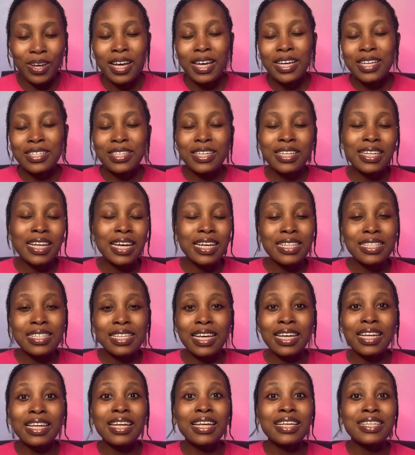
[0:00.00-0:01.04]
So that
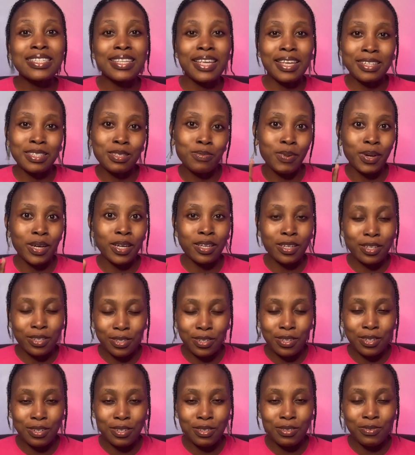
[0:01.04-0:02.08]
said, let's get back into
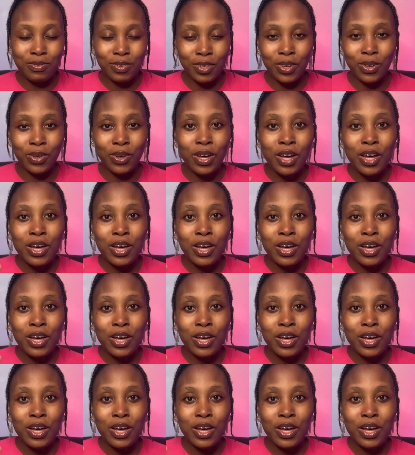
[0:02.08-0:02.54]
this video.